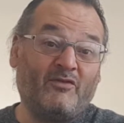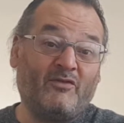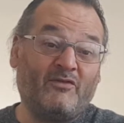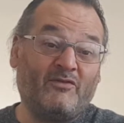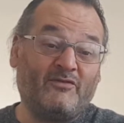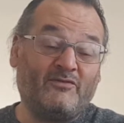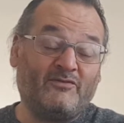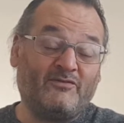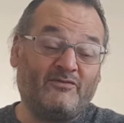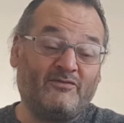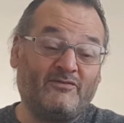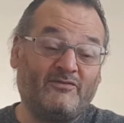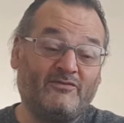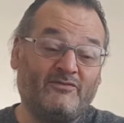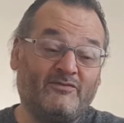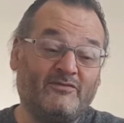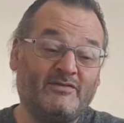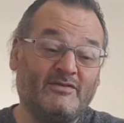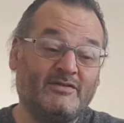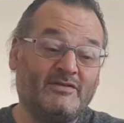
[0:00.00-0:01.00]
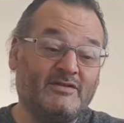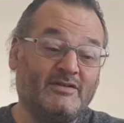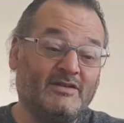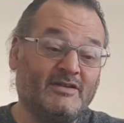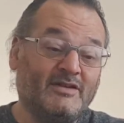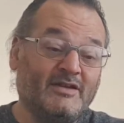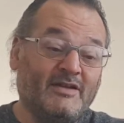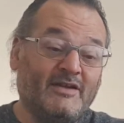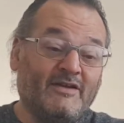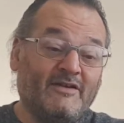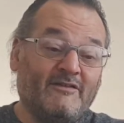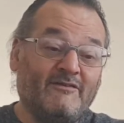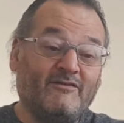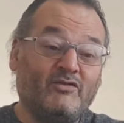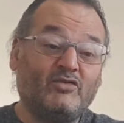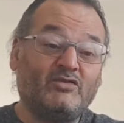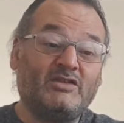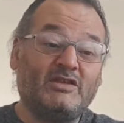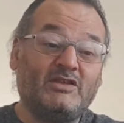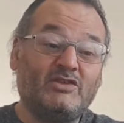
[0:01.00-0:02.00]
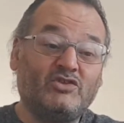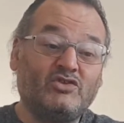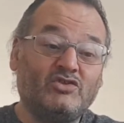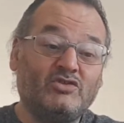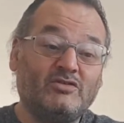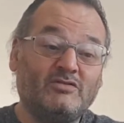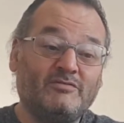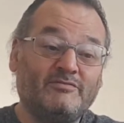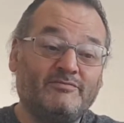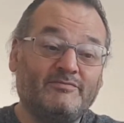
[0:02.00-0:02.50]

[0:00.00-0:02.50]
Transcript: of footage,